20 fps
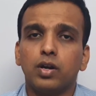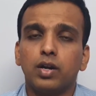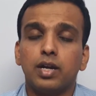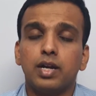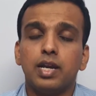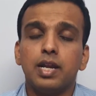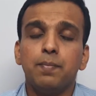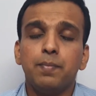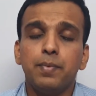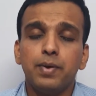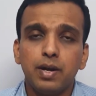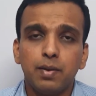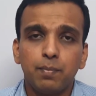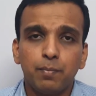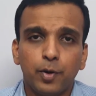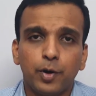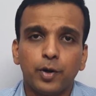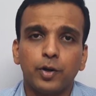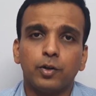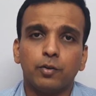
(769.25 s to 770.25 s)
liberal
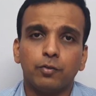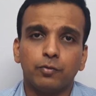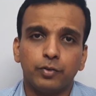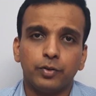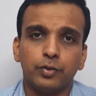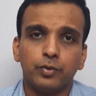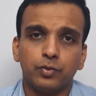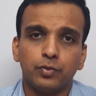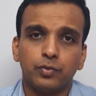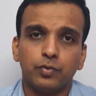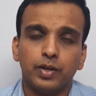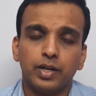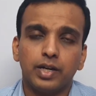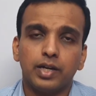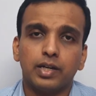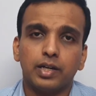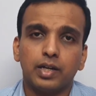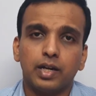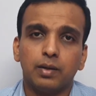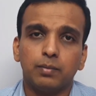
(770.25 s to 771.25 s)
point of view when
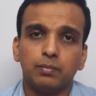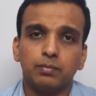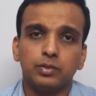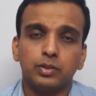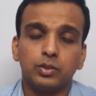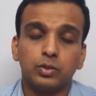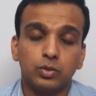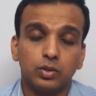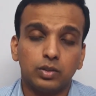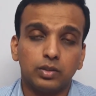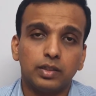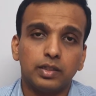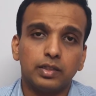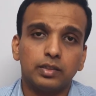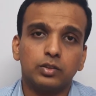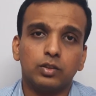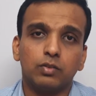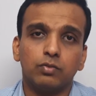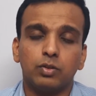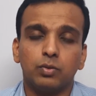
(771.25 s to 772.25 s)
it comes to the
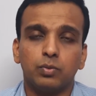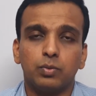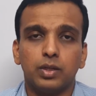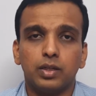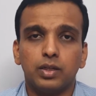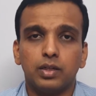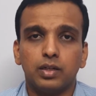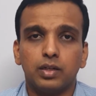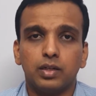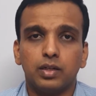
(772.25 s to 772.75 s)
things of the world